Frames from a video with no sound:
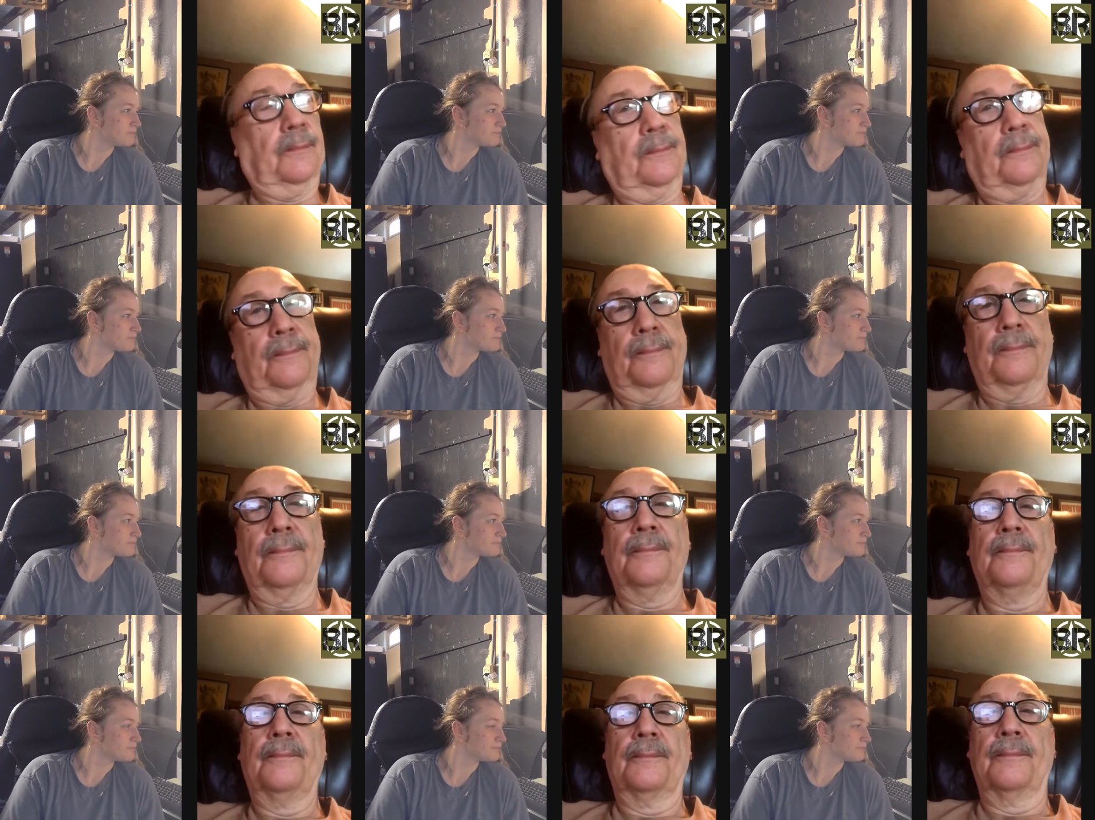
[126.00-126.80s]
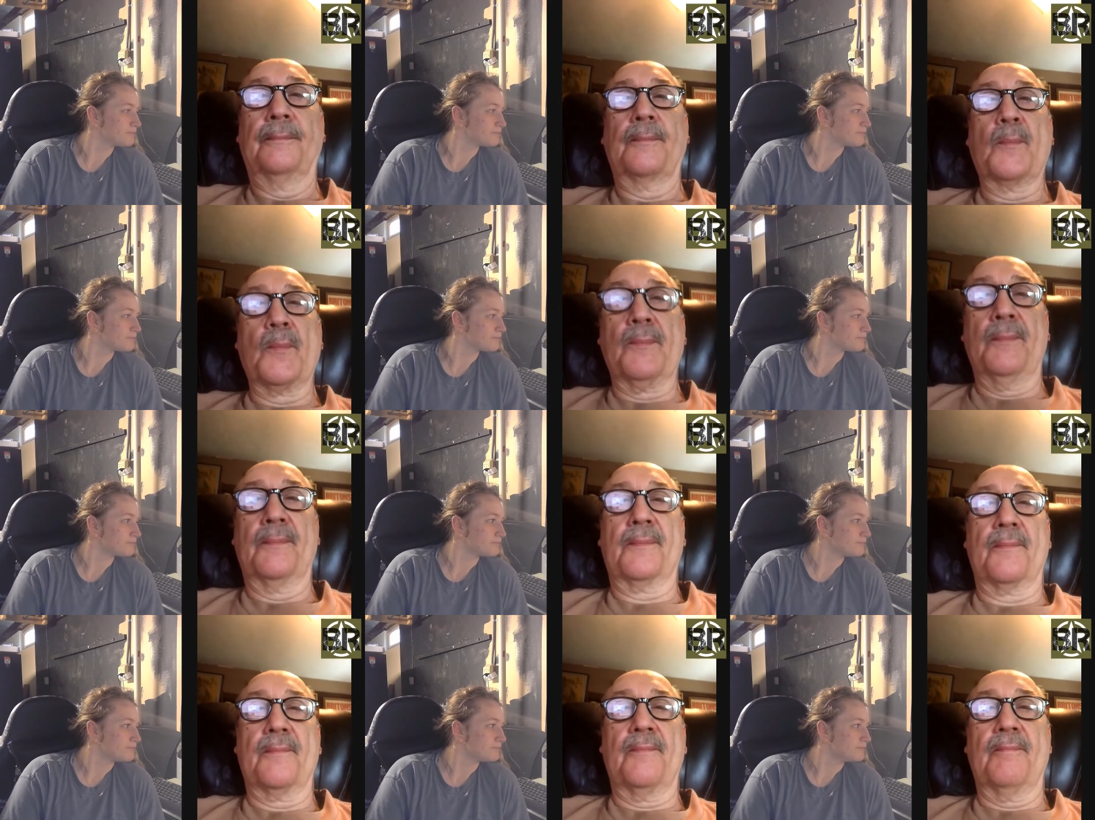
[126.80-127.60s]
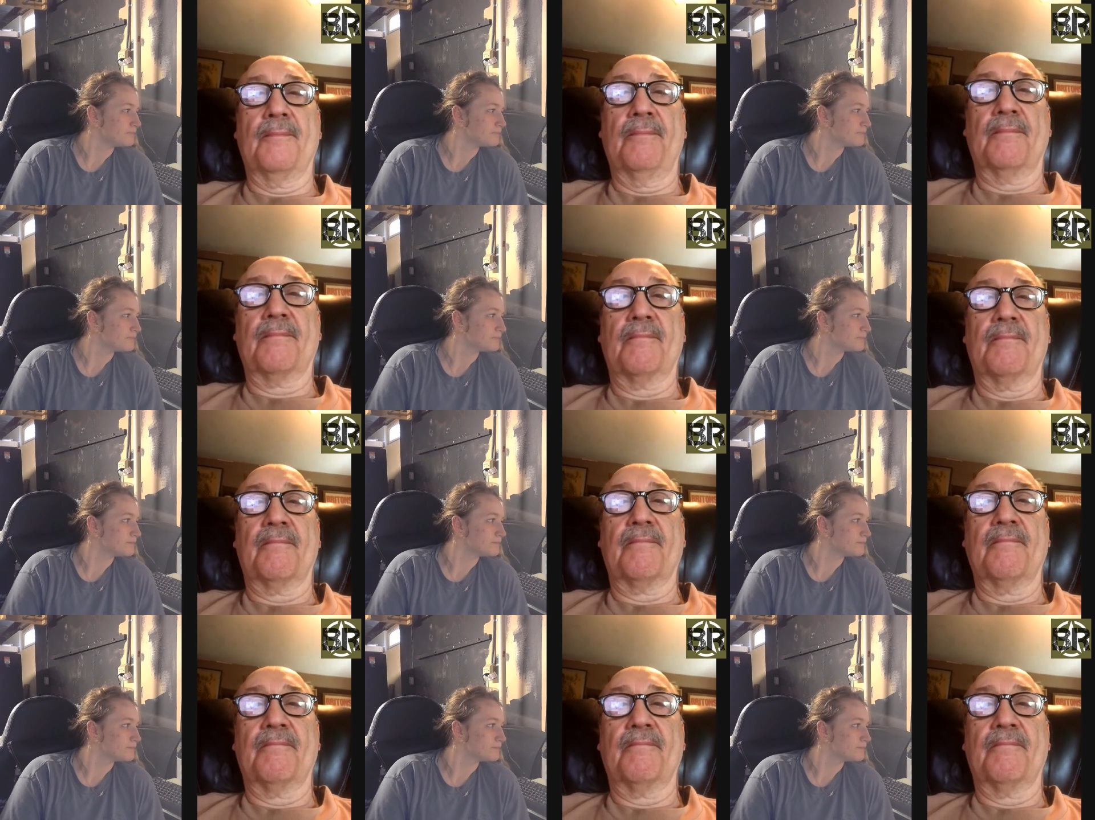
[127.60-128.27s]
Nothing is said.